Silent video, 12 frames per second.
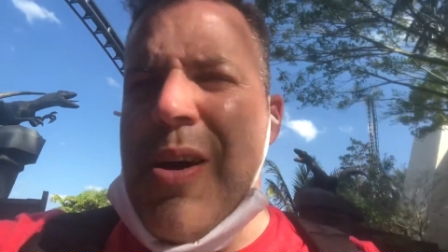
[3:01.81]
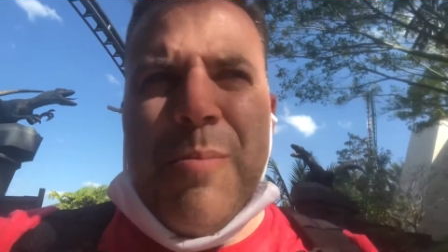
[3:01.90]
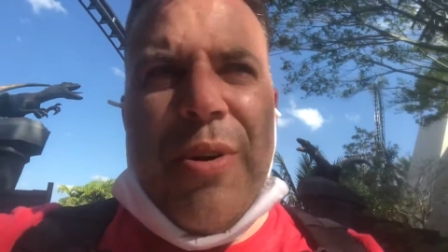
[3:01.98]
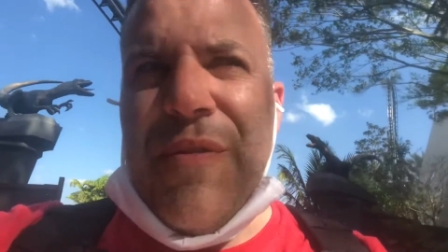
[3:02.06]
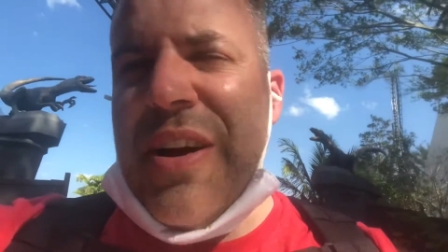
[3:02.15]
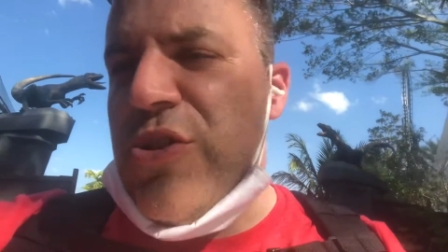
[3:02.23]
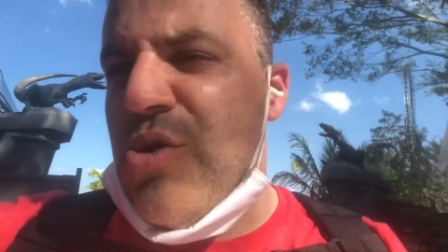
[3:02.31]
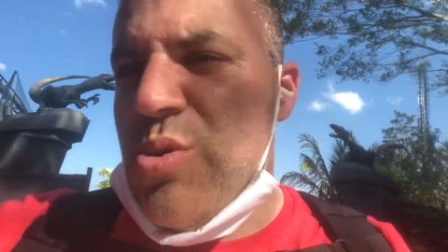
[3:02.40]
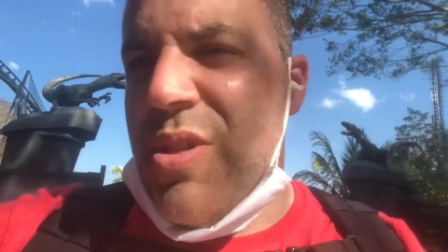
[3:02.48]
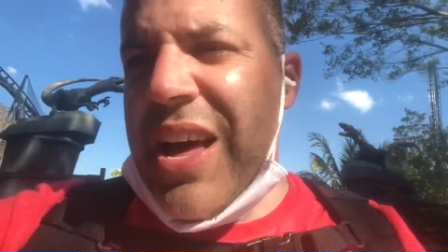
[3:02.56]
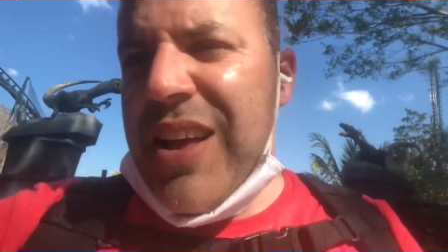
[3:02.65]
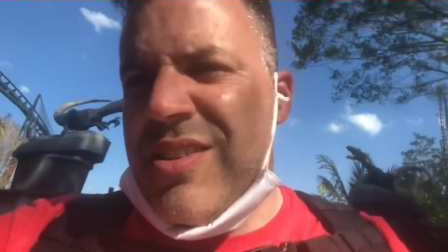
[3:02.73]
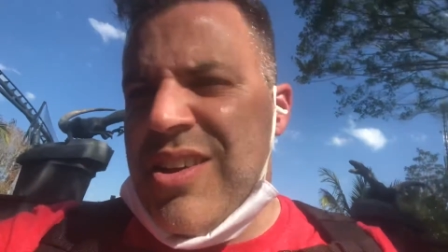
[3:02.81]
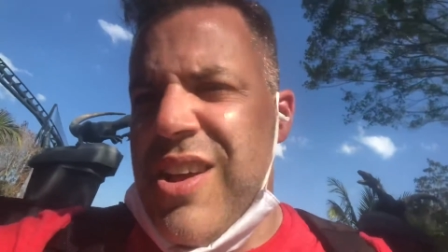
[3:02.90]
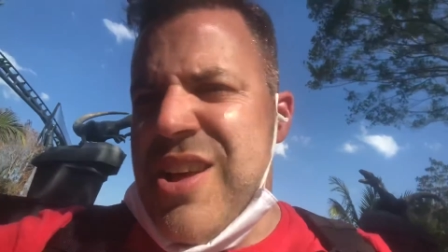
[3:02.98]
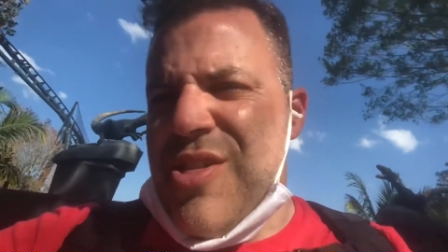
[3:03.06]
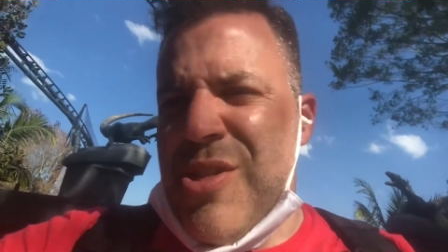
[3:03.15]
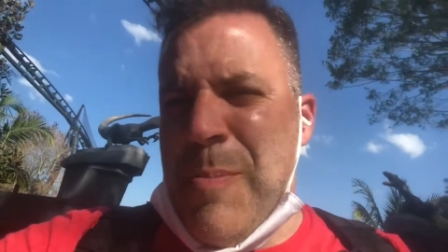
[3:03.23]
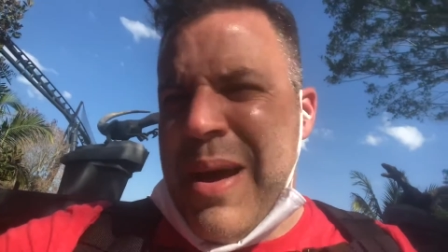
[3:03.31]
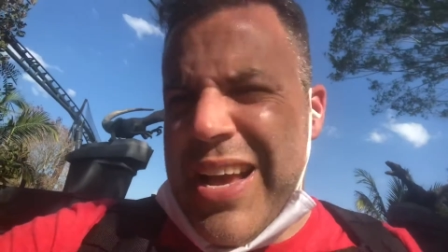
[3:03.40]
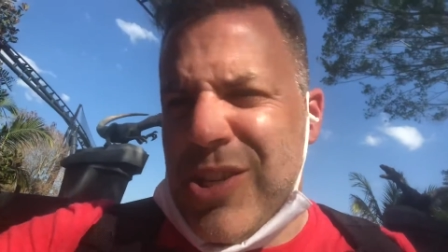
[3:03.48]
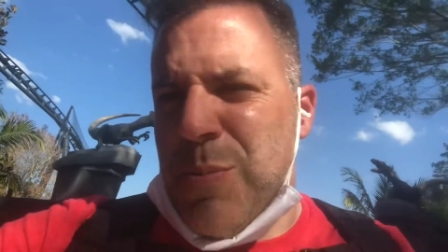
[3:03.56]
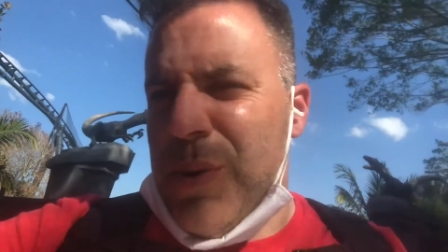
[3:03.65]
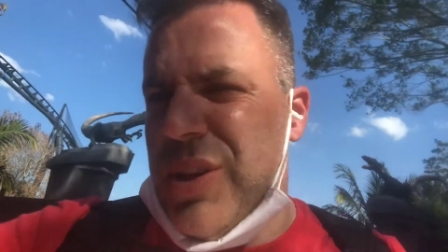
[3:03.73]
but if I do that, the
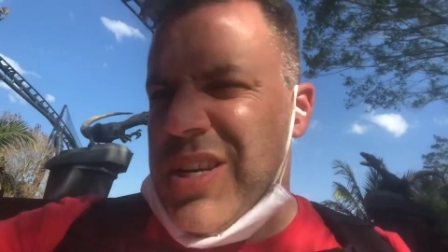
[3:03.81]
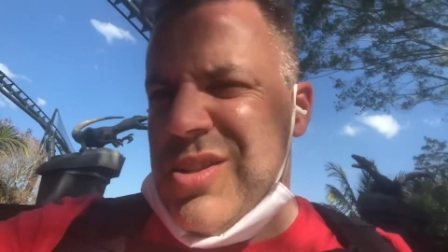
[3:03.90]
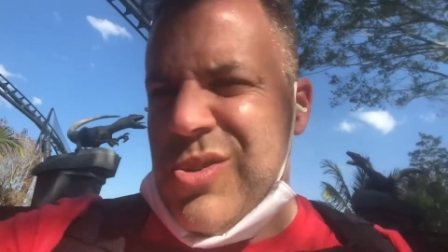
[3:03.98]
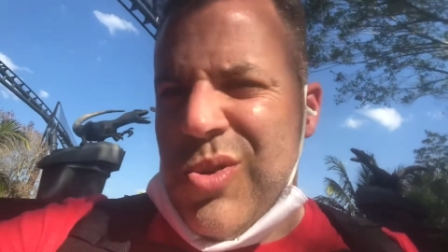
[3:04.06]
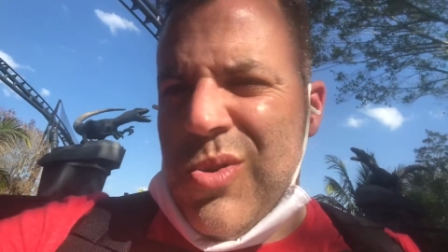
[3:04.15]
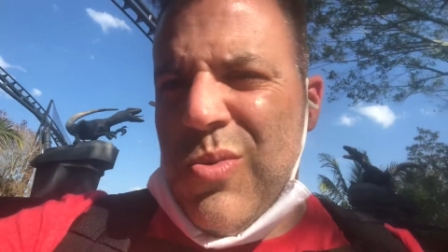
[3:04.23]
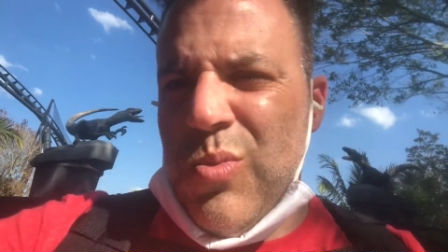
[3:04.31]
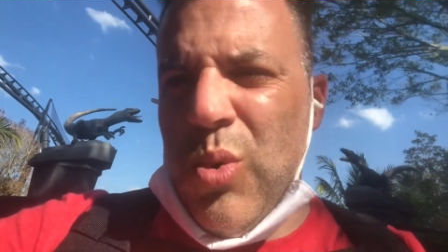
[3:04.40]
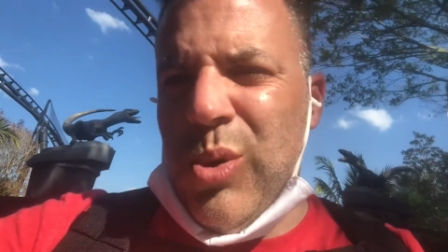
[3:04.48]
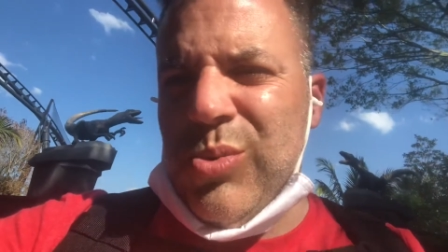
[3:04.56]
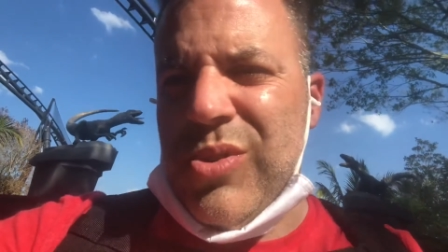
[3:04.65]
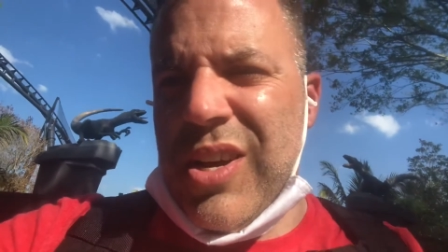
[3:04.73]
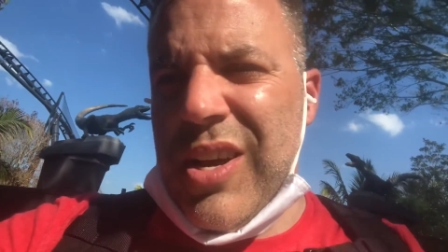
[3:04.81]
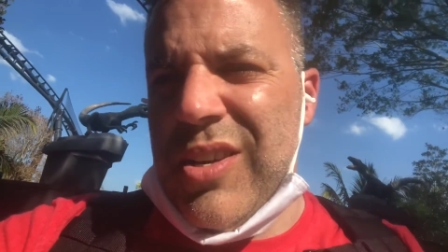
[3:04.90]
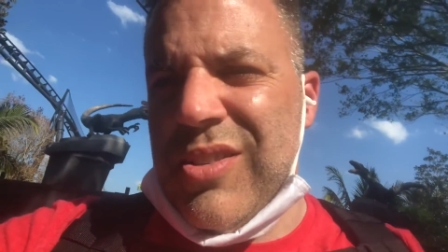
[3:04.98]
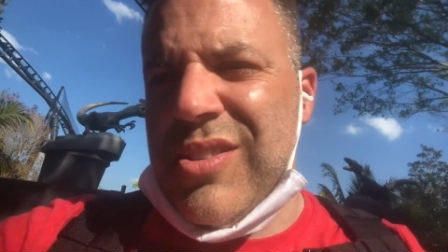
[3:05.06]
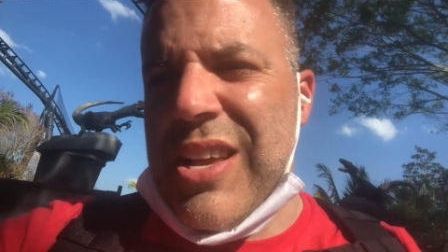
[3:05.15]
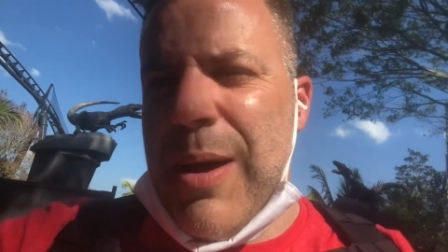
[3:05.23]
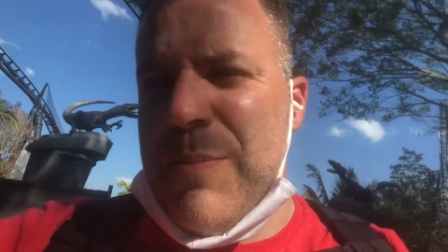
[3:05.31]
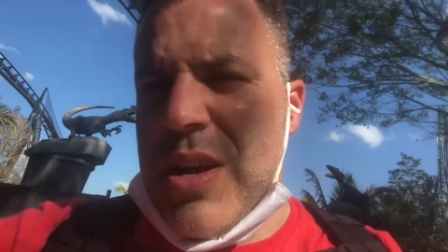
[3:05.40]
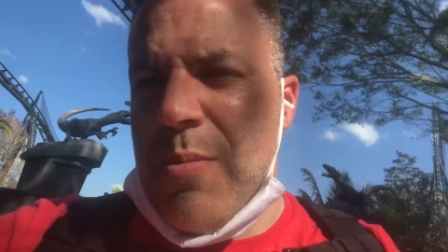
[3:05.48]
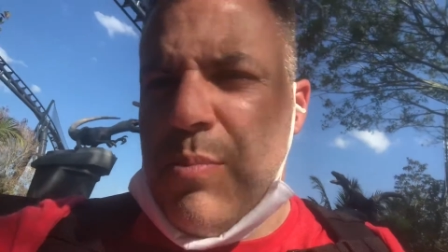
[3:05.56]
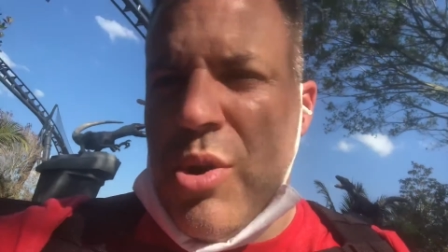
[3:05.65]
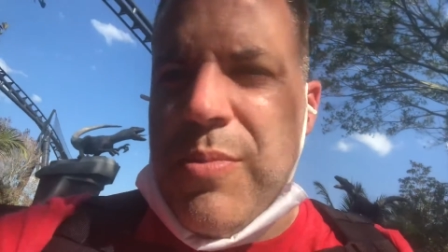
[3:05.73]
mask police won't uh, stop me
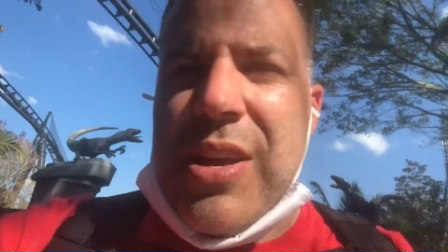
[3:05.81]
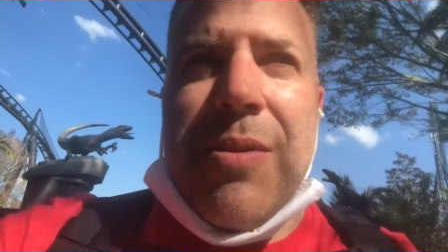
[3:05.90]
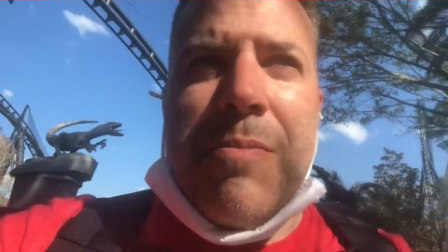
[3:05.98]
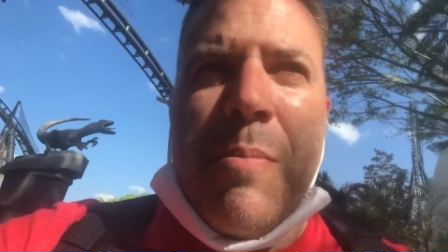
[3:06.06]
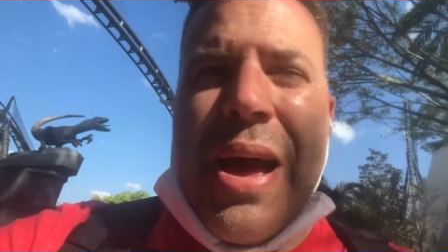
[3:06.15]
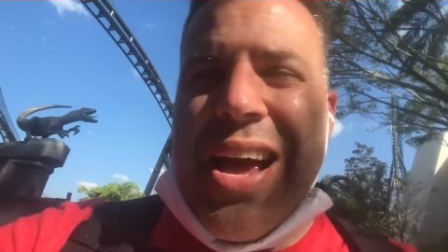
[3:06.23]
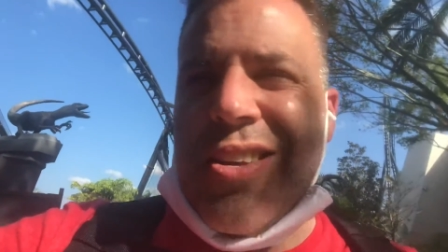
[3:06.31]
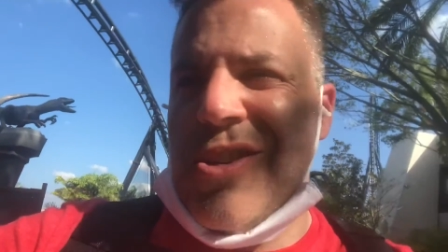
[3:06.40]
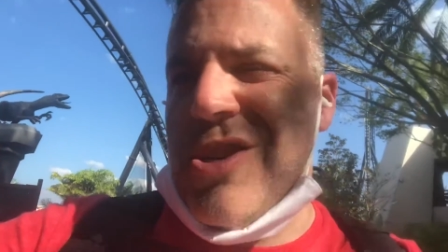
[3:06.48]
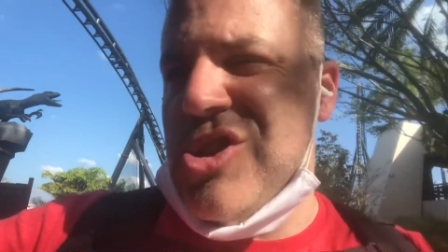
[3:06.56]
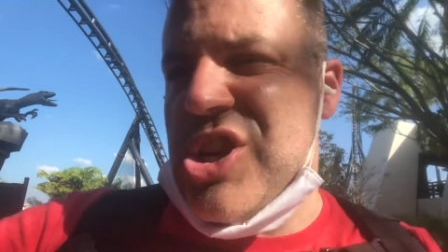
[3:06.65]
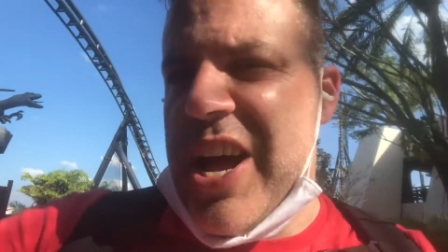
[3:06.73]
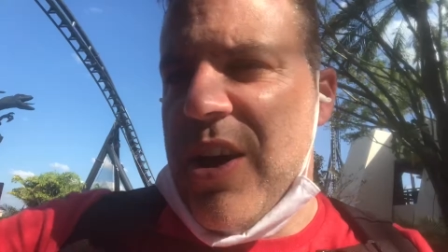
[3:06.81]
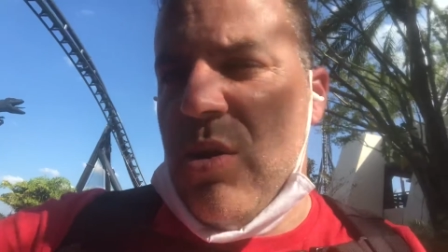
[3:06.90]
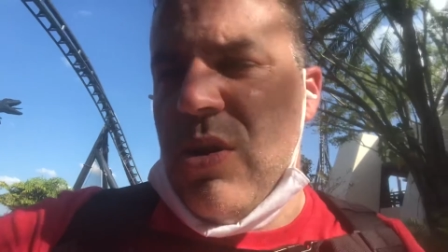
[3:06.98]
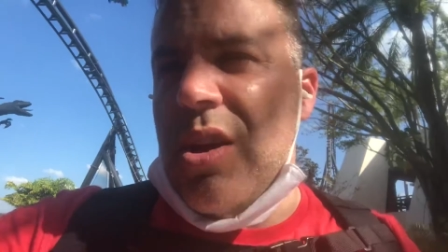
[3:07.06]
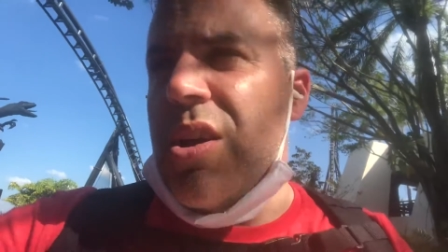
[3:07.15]
and put me in mask jail.